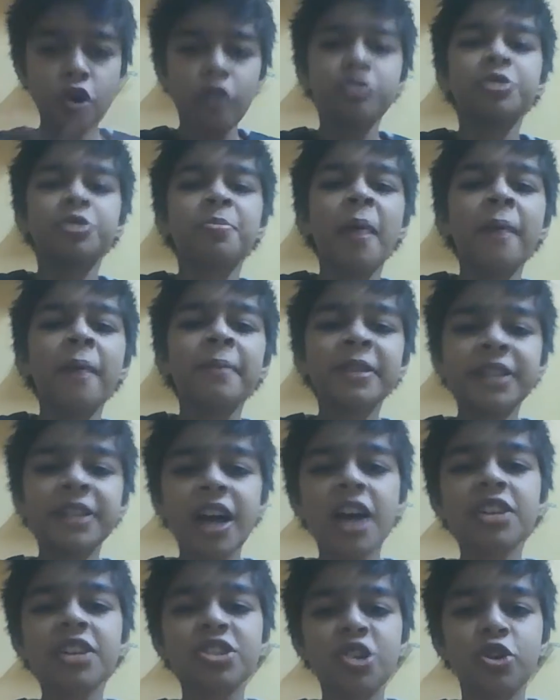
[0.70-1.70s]
What's poppin',
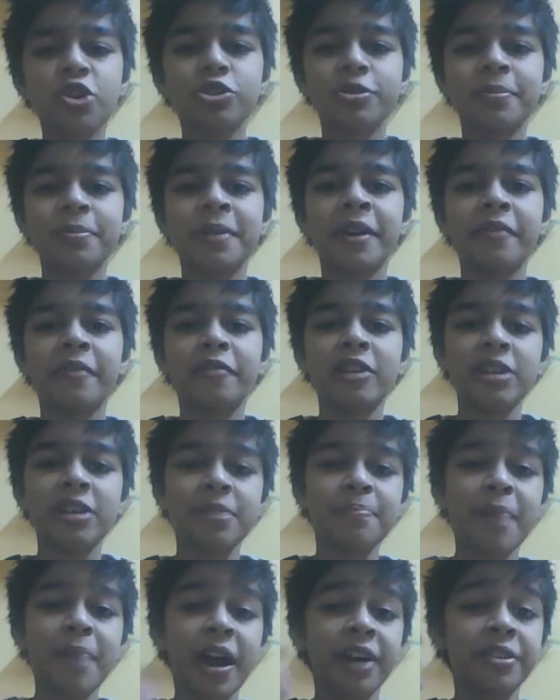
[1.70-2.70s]
guys? Kauboy and
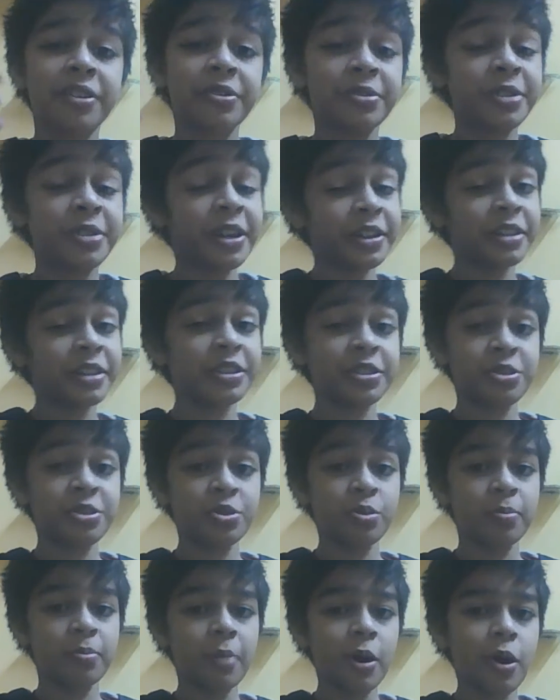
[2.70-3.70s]
welcome back to the another
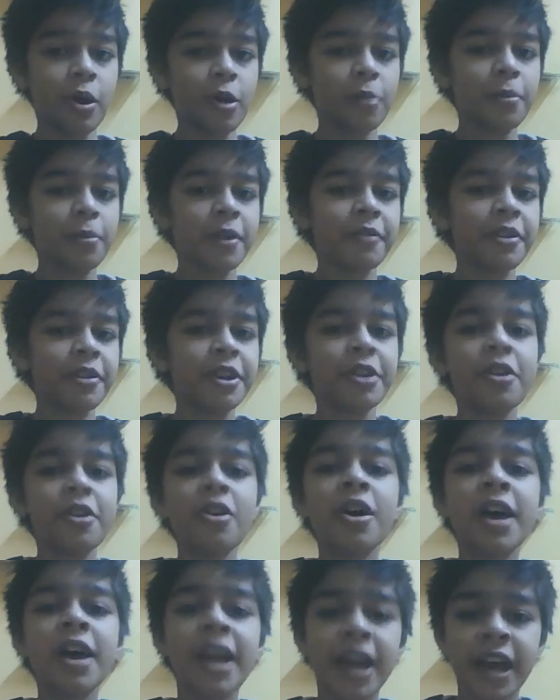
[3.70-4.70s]
Super Kauboy video.
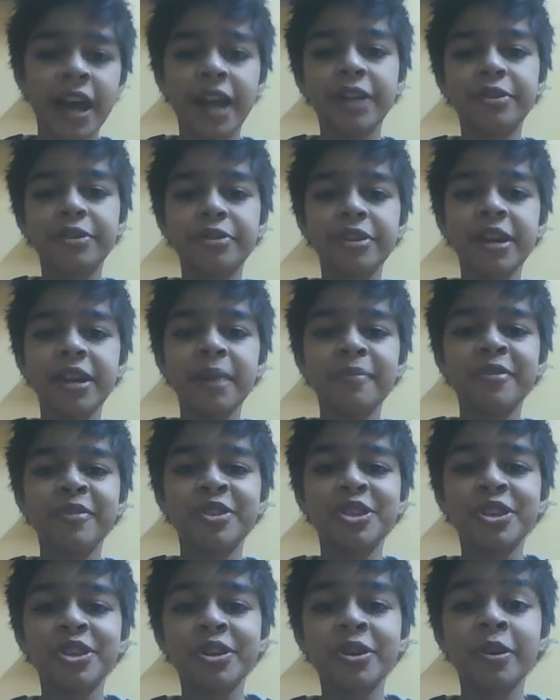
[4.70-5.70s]
And today I'm
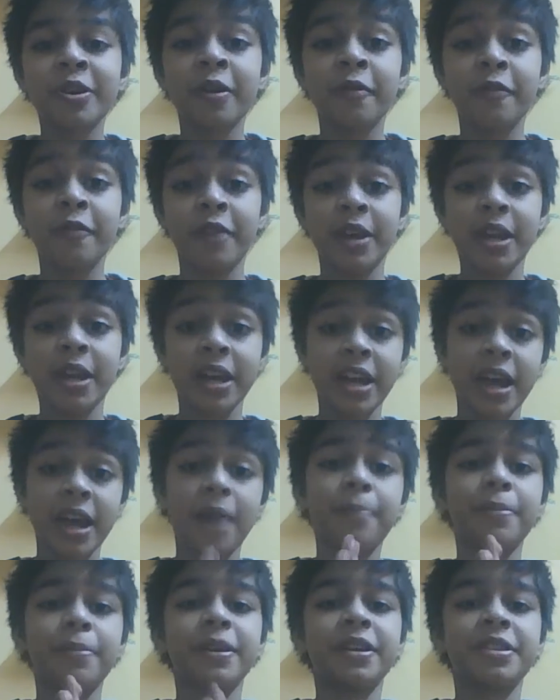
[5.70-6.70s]
wishing you a very
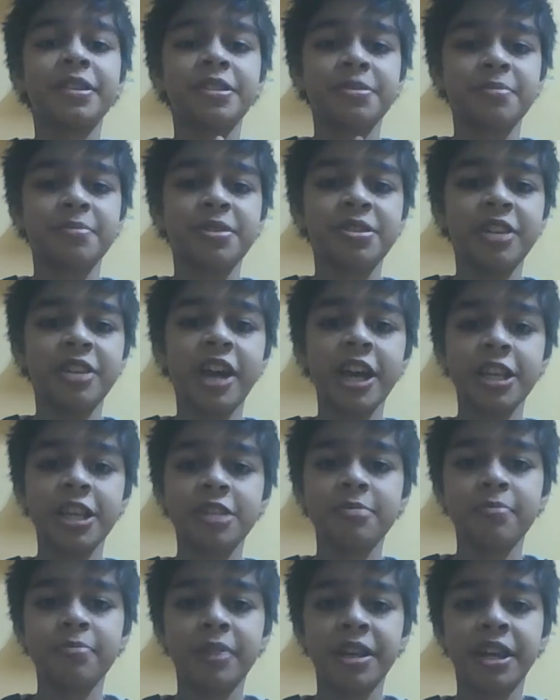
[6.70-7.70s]
happy Christmas,
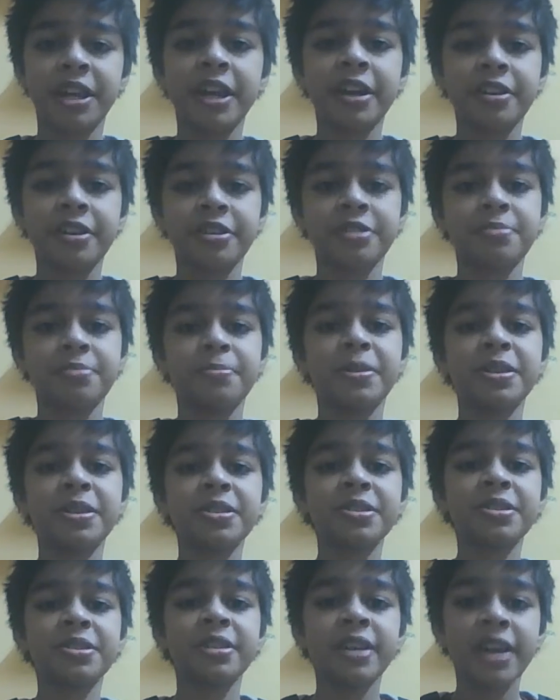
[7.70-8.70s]
guys. Merry
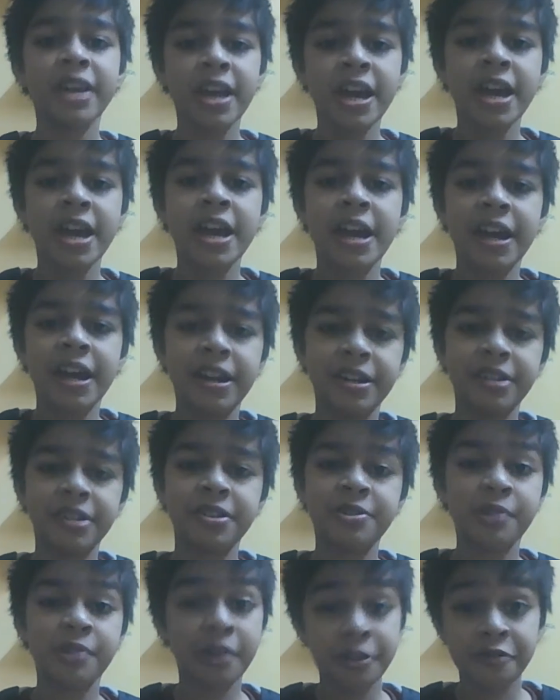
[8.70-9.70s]
Christmas. And
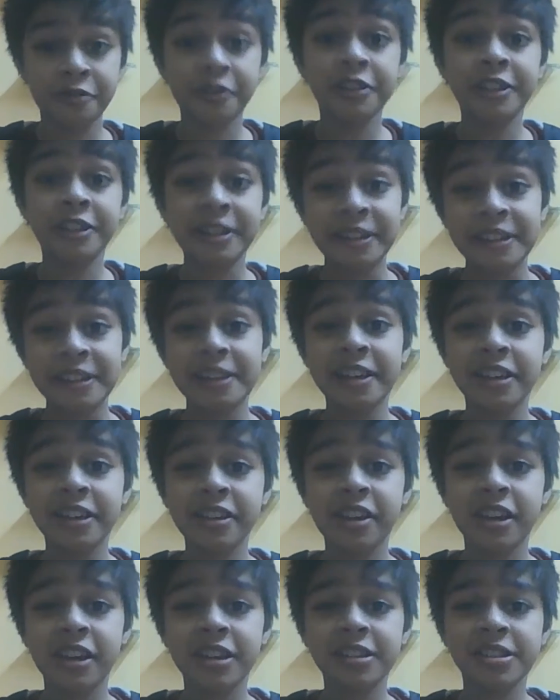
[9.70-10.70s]
sorry for the delay,
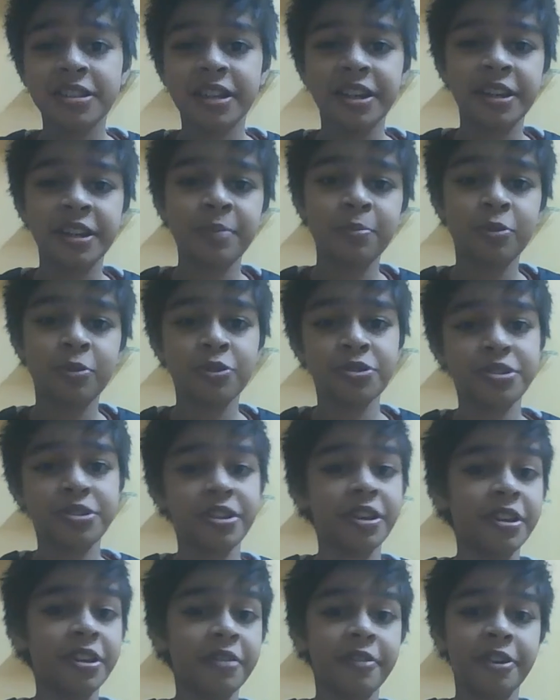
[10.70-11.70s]
guys. I didn't post
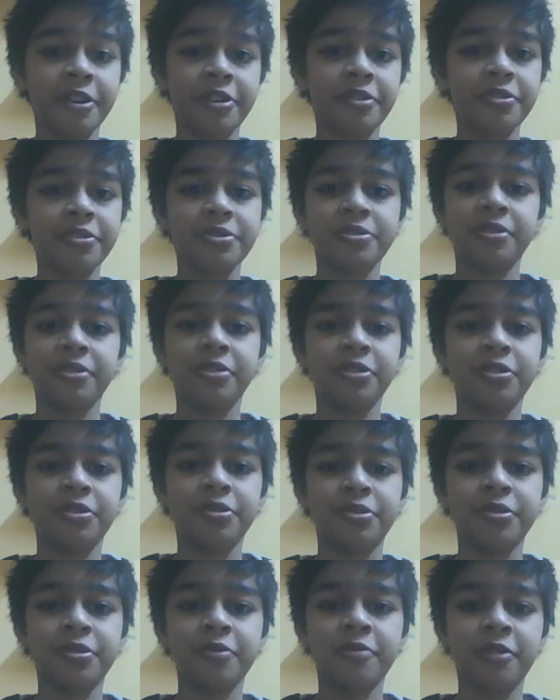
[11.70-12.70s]
any videos on
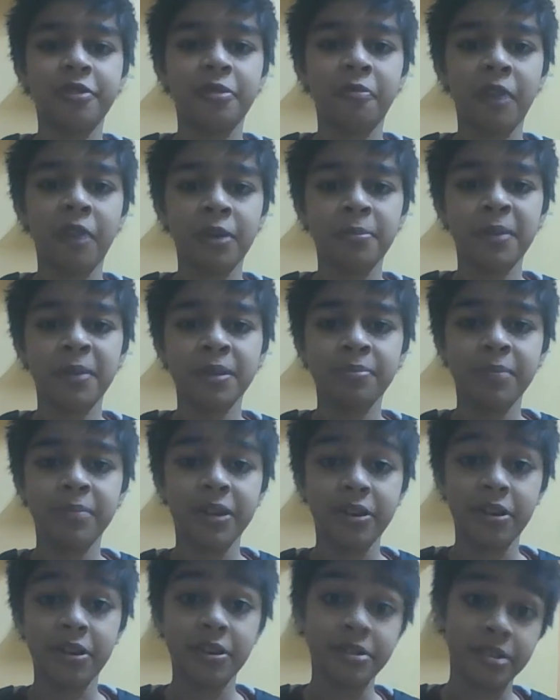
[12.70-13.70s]
YouTube for 1 month
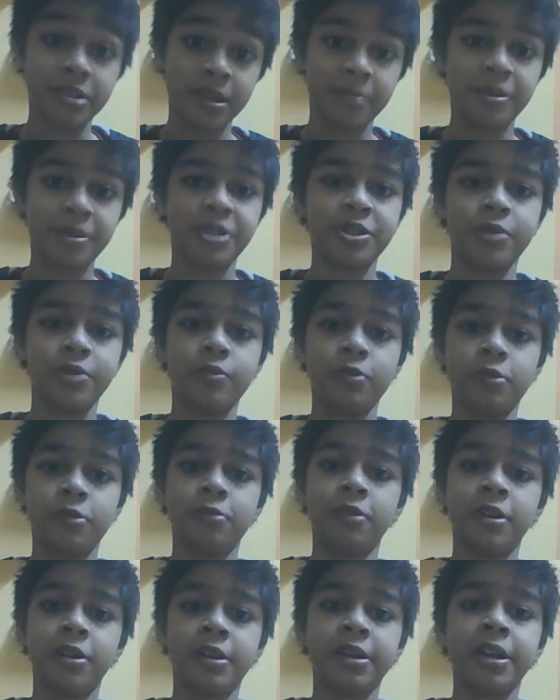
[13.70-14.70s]
because I'm in
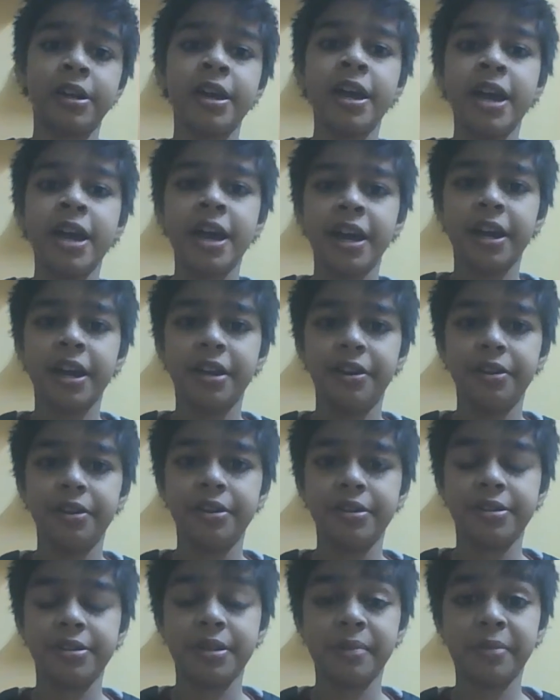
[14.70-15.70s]
schoolwork and
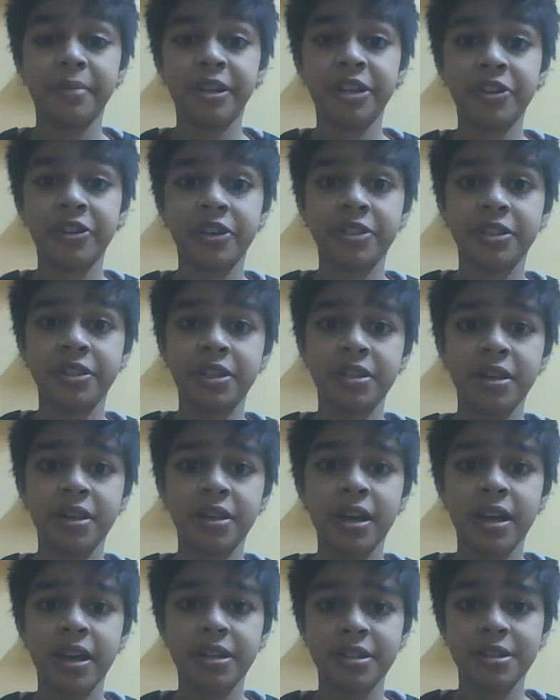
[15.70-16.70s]
summative
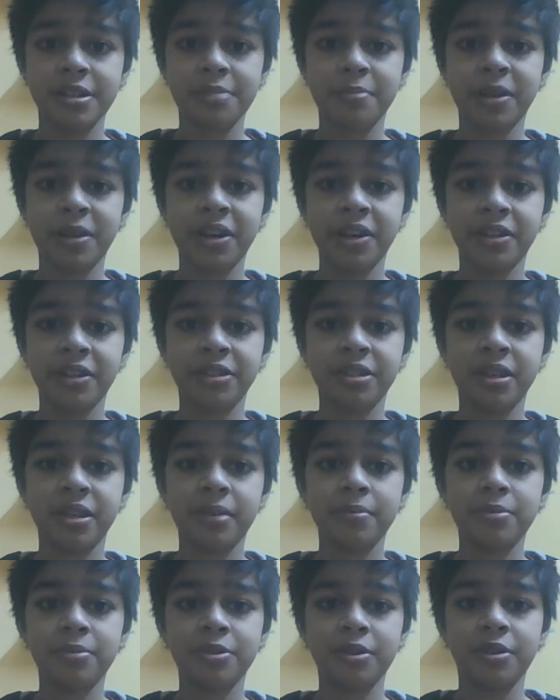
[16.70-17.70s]
assessment
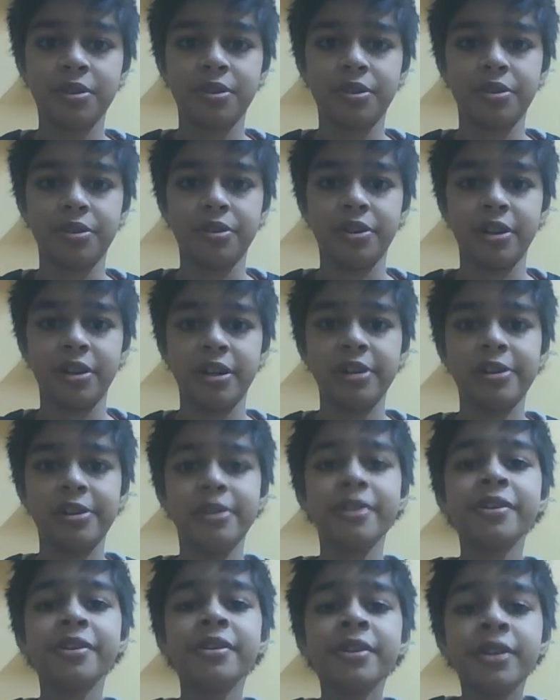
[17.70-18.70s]
exams are
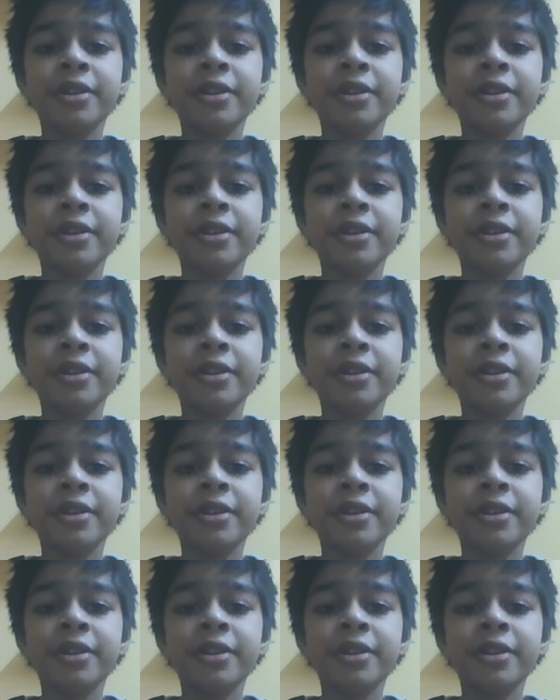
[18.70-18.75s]
held.